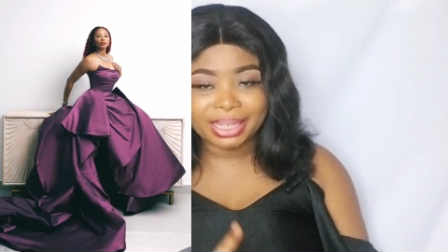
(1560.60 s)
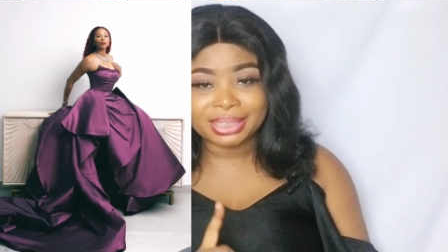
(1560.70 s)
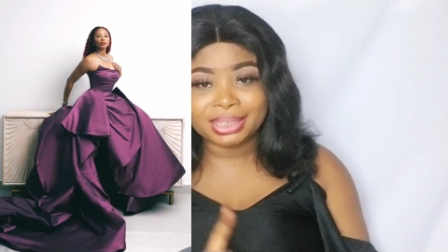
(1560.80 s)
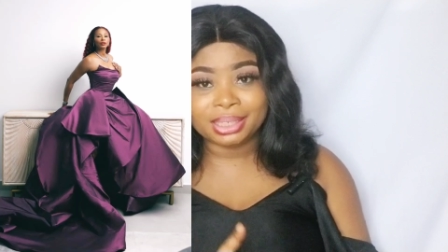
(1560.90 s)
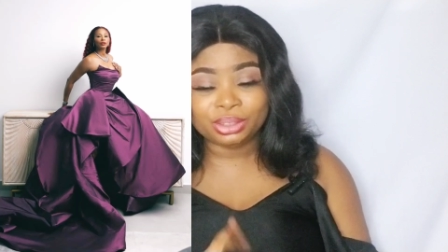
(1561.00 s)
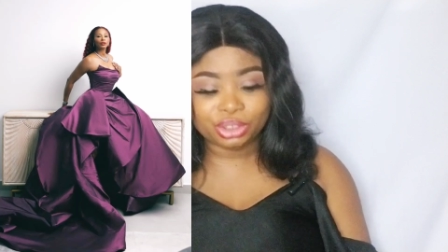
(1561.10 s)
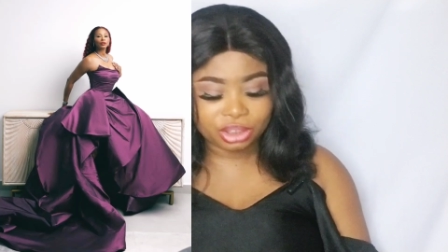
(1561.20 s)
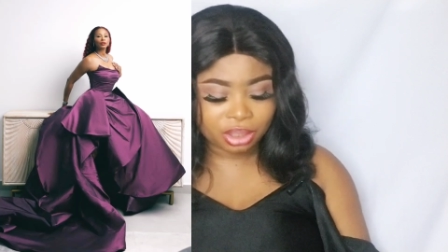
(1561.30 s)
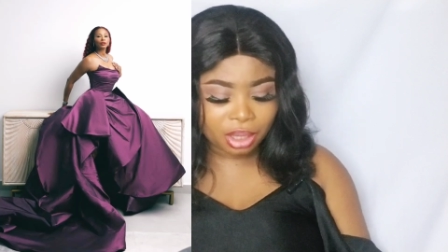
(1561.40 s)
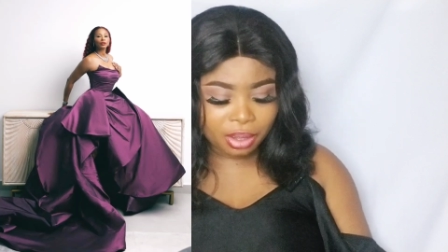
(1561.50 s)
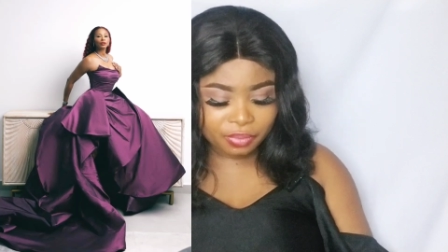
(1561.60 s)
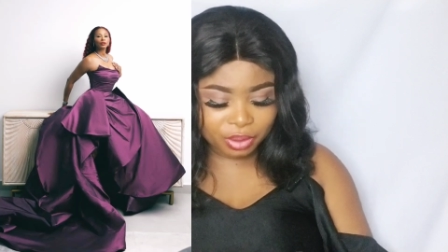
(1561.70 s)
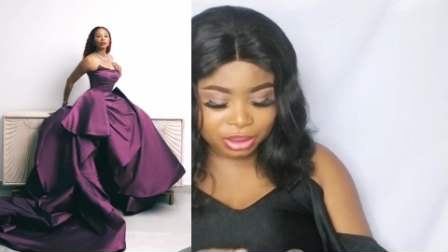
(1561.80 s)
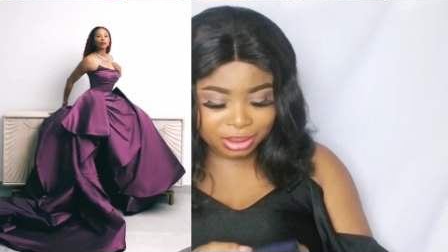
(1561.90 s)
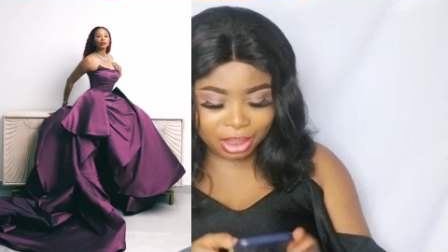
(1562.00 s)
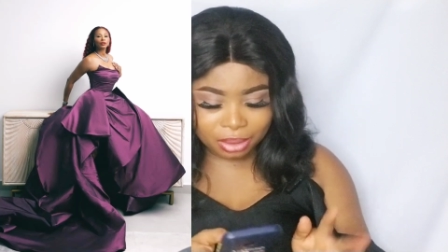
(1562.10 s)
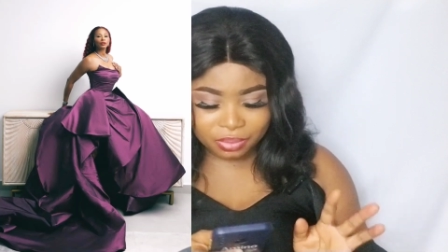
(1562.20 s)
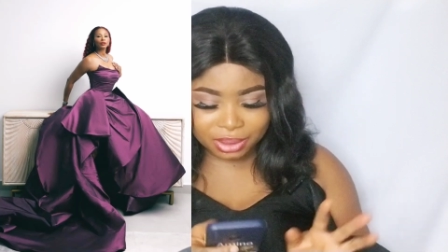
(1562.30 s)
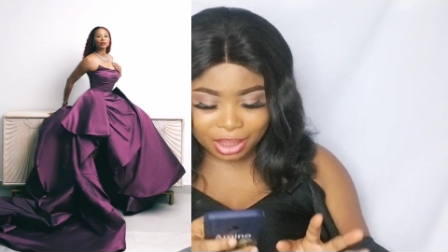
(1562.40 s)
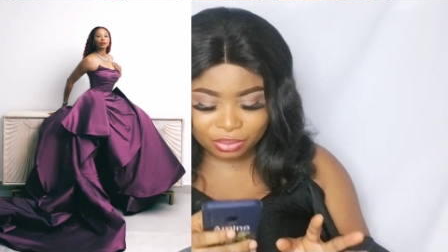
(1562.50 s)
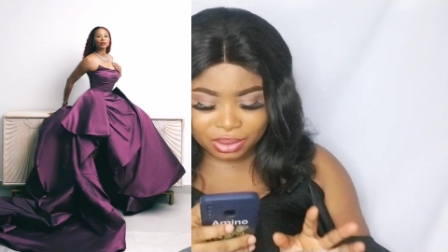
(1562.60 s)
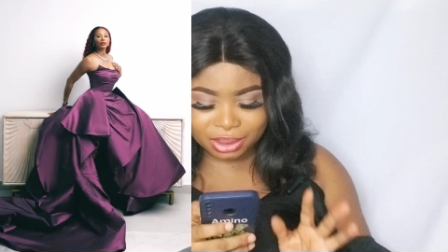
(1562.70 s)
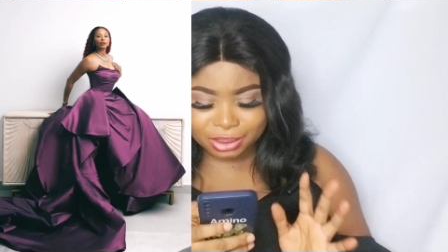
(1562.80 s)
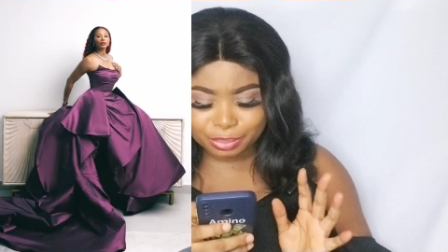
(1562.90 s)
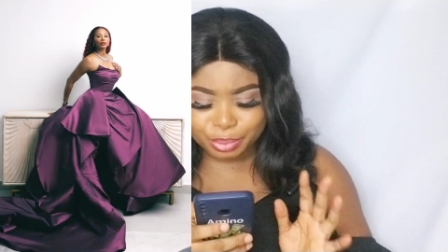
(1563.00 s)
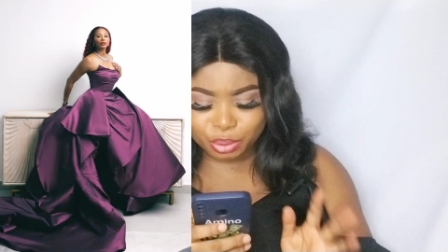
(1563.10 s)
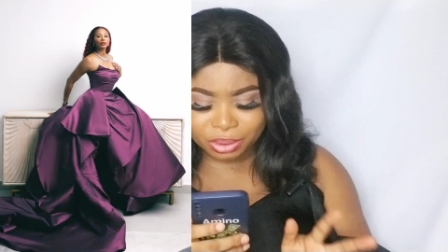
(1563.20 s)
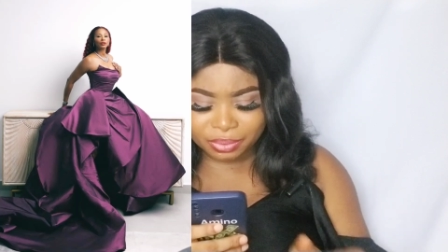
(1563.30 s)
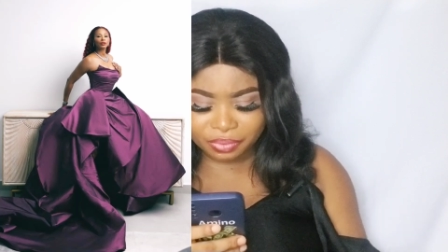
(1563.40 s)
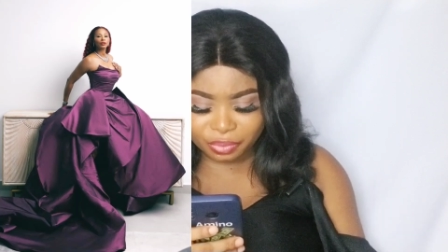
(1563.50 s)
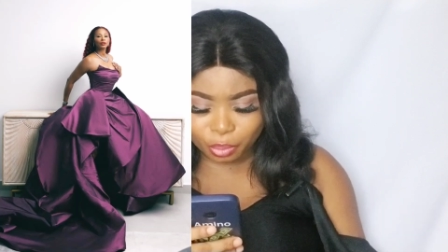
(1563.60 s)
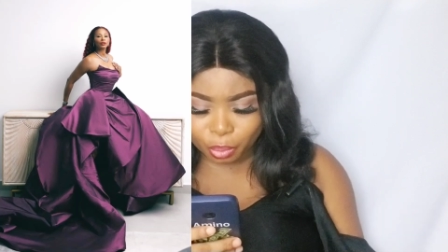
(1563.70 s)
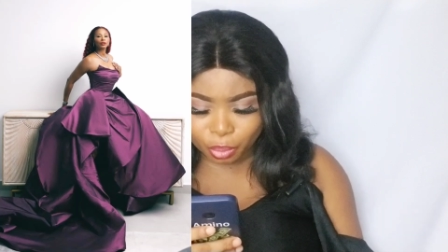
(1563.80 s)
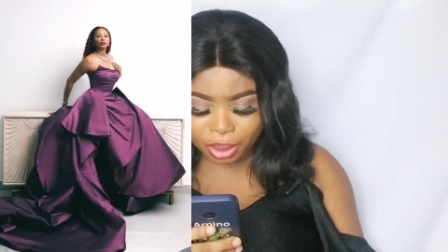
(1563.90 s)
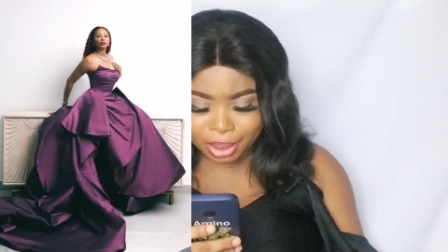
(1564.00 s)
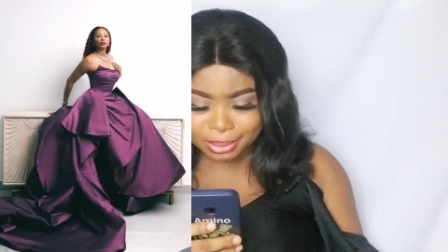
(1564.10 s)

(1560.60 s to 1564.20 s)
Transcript: by Nenji for this outfit. The outfit is beautiful.